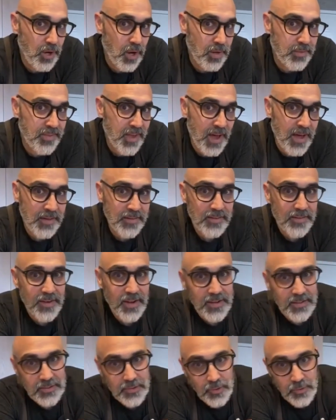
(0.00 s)
Italian
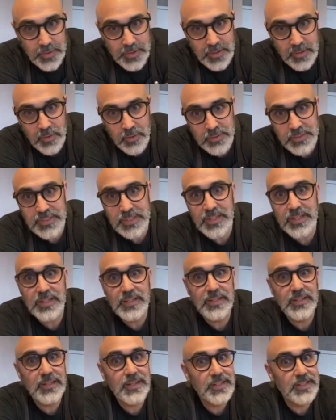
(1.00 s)
and Korean
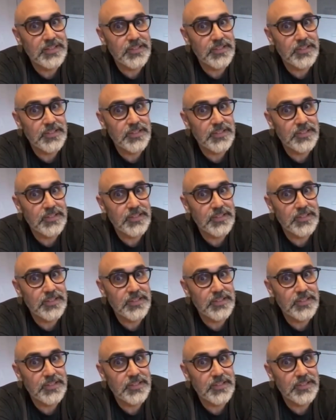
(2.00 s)
cuisine